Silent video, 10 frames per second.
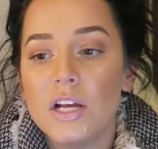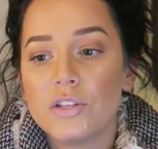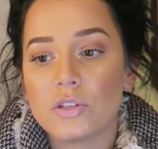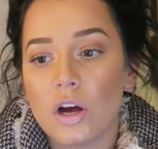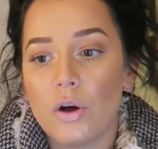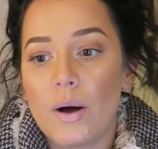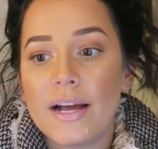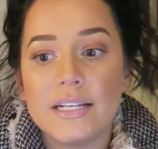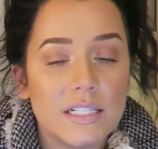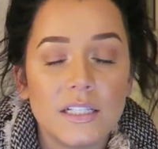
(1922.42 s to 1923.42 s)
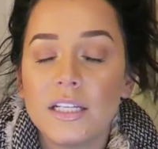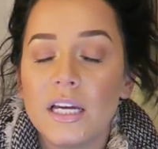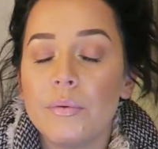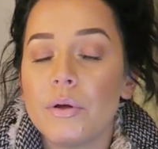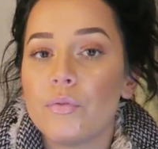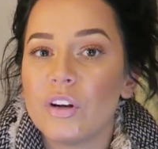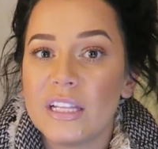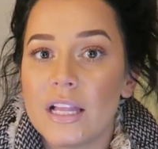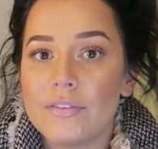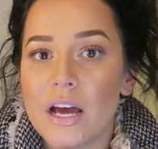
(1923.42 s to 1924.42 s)
So ideally, we'd
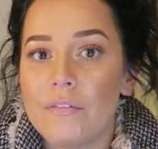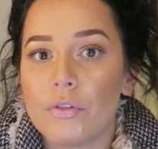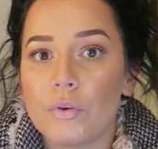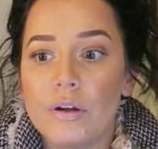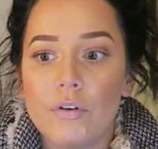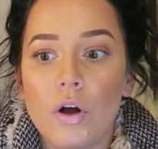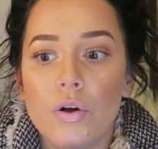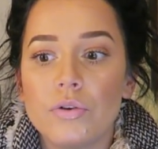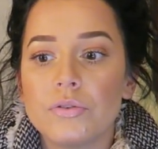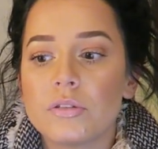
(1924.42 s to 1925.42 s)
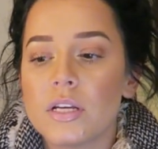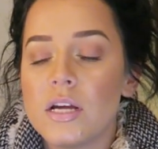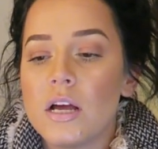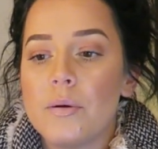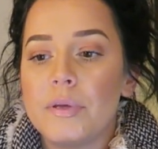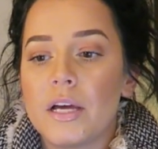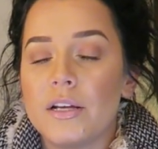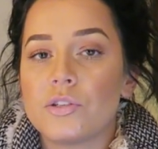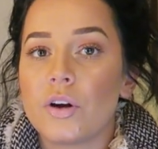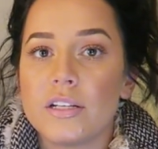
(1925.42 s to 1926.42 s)
really love to have three rows,
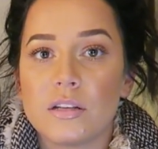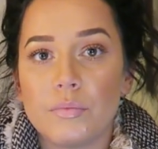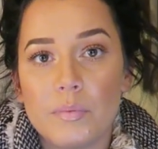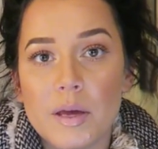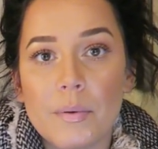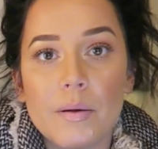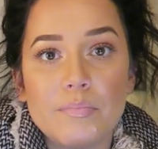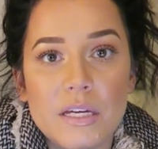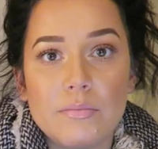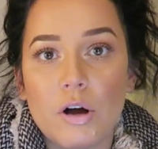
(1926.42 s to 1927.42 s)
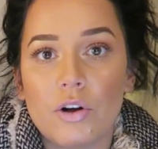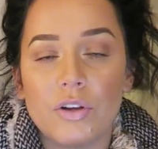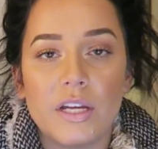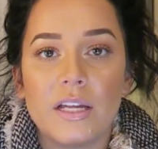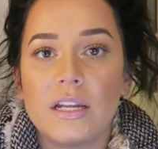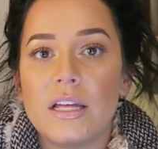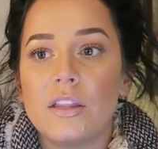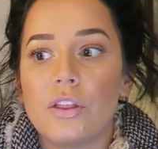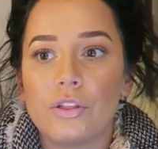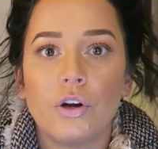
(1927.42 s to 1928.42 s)
because Grayson will be able to be buckled in
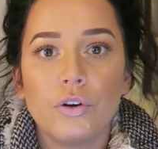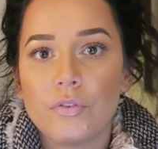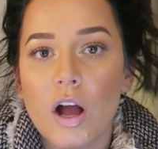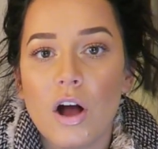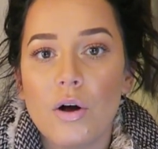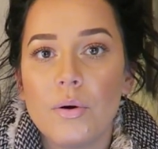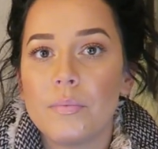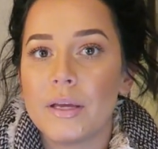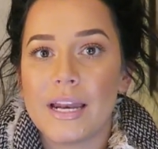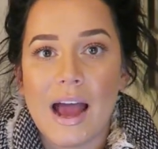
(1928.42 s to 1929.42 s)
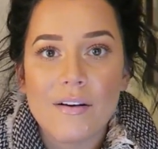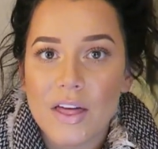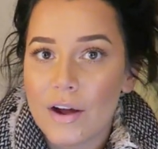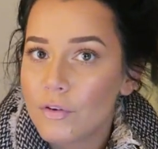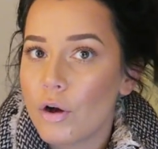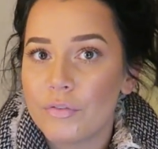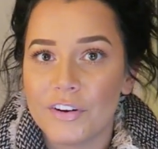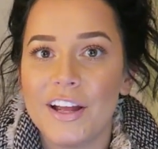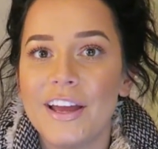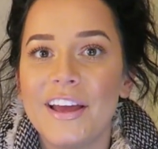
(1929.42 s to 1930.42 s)
in the third row. We can have that row for
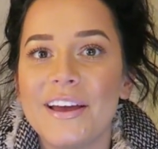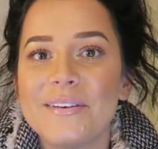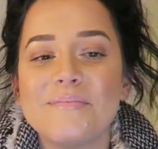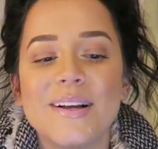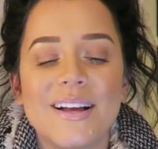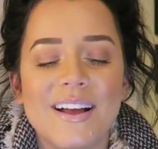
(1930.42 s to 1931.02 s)
him.